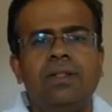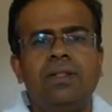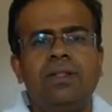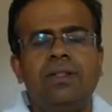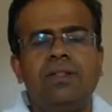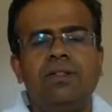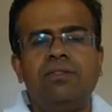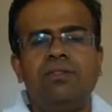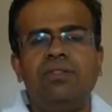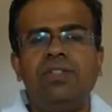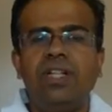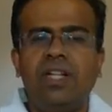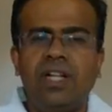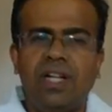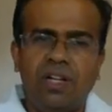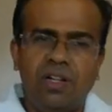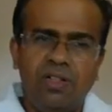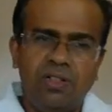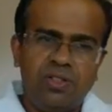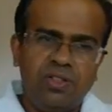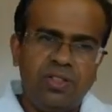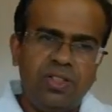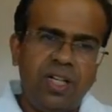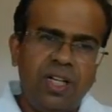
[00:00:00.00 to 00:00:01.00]
We
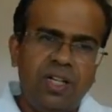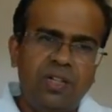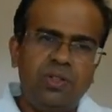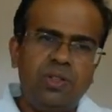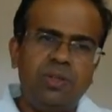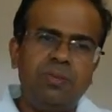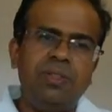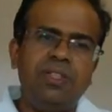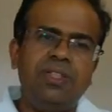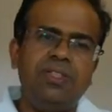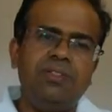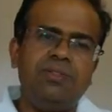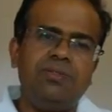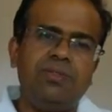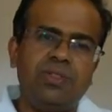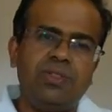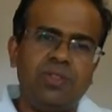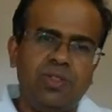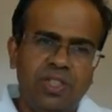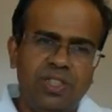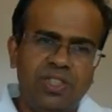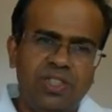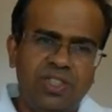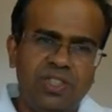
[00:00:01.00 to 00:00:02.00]
also have to be
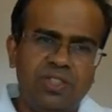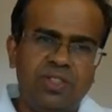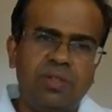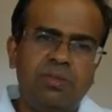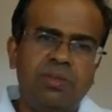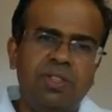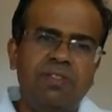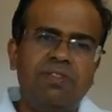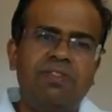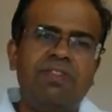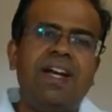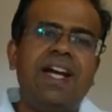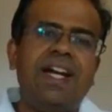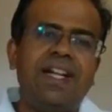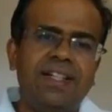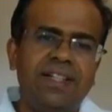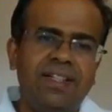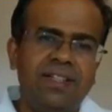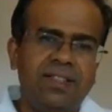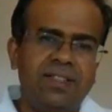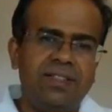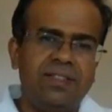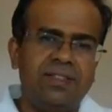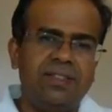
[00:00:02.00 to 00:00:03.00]
cautious of the fact
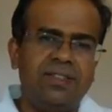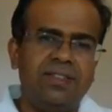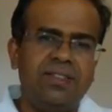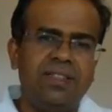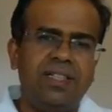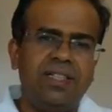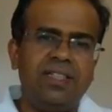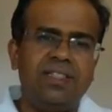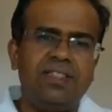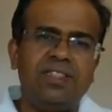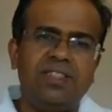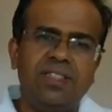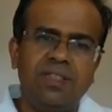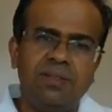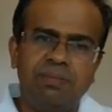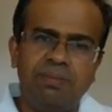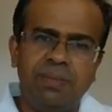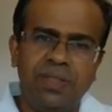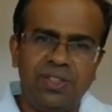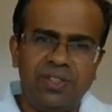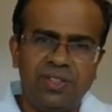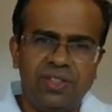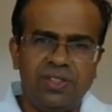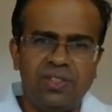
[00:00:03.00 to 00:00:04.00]
that some
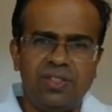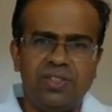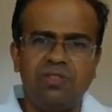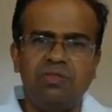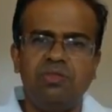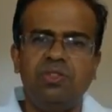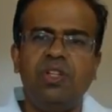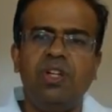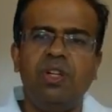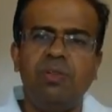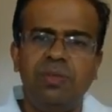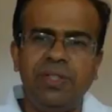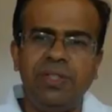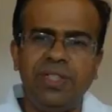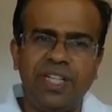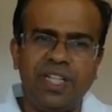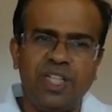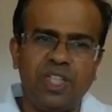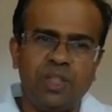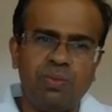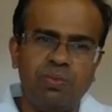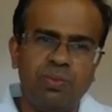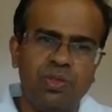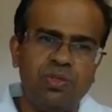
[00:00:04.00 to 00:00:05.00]
patients who have been
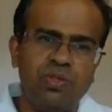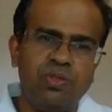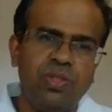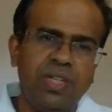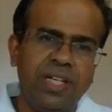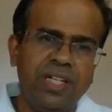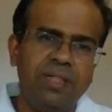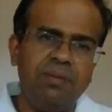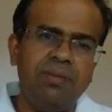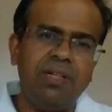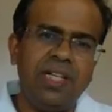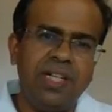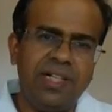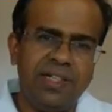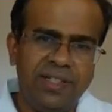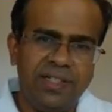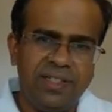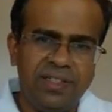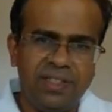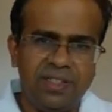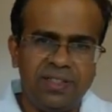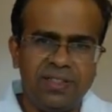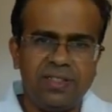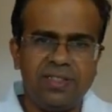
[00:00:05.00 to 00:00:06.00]
exposed to animal
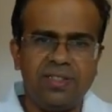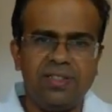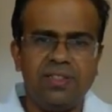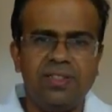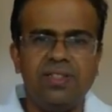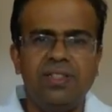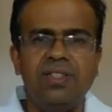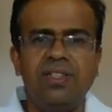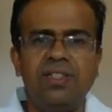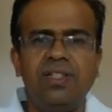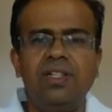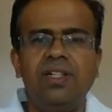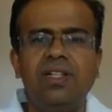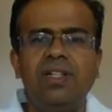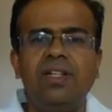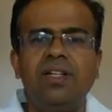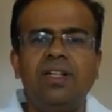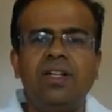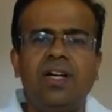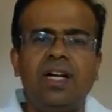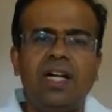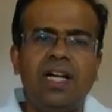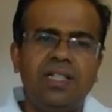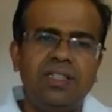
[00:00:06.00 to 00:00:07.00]
antigens,
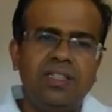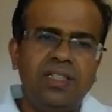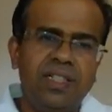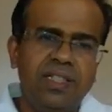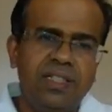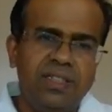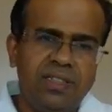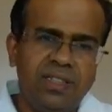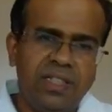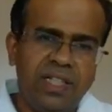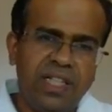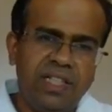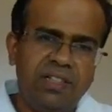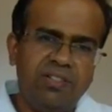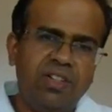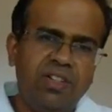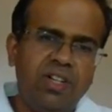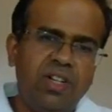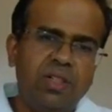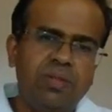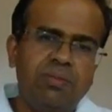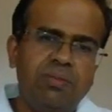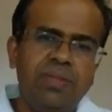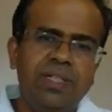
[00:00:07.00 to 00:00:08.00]
either in the
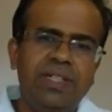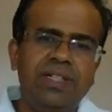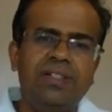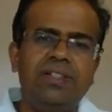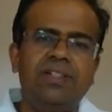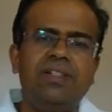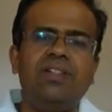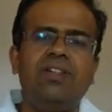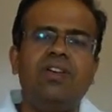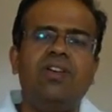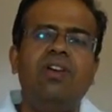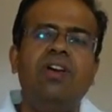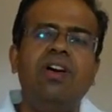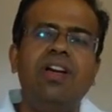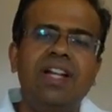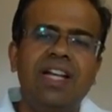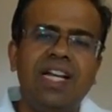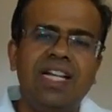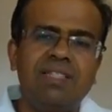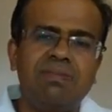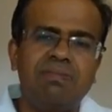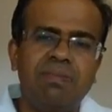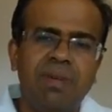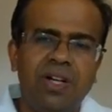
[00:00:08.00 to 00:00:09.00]
environment or
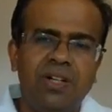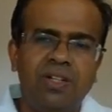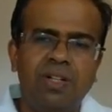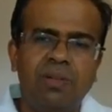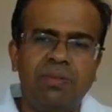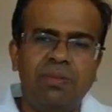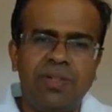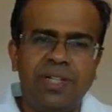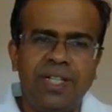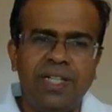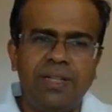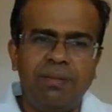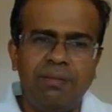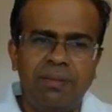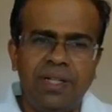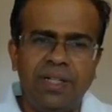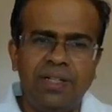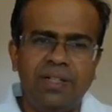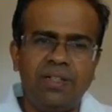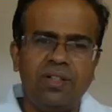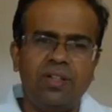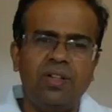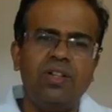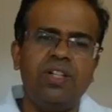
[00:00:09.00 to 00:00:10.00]
as part of treatment
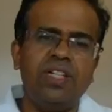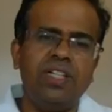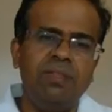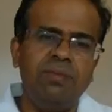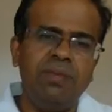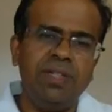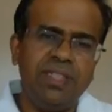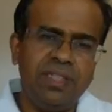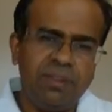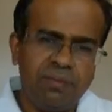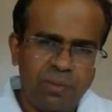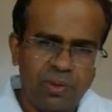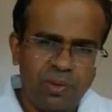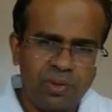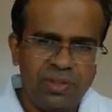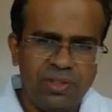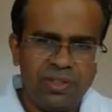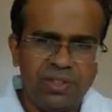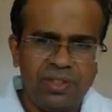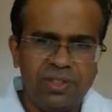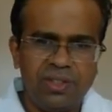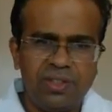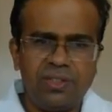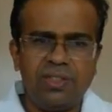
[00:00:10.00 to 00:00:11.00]
or imaging
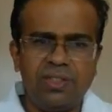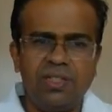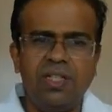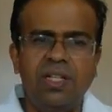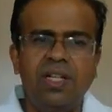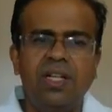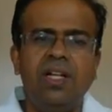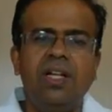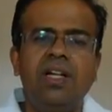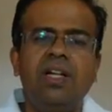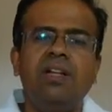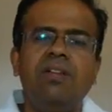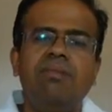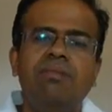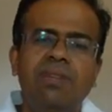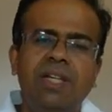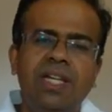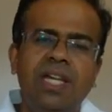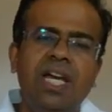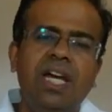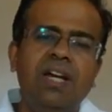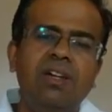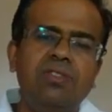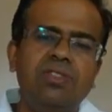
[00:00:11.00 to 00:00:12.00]
procedures, may
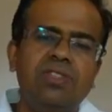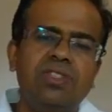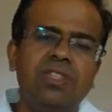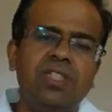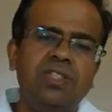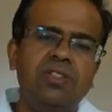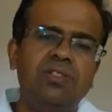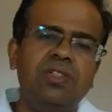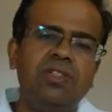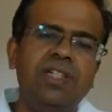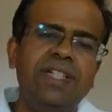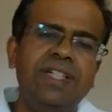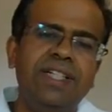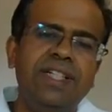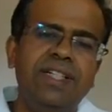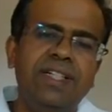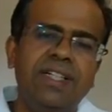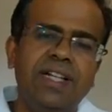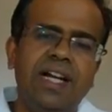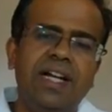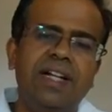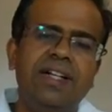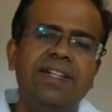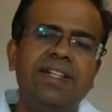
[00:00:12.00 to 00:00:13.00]
have circulating
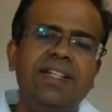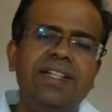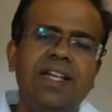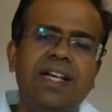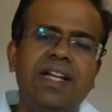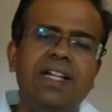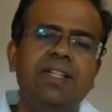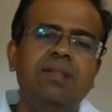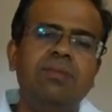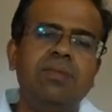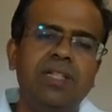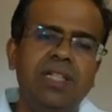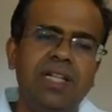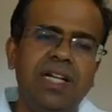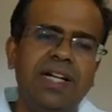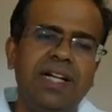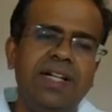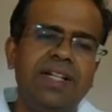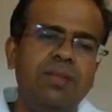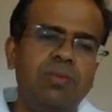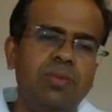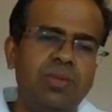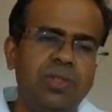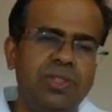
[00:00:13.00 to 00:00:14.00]
anti-animal
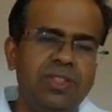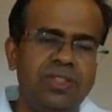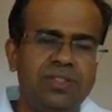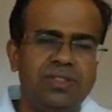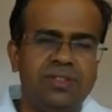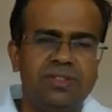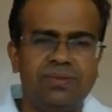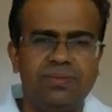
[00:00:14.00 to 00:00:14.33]
antibodies.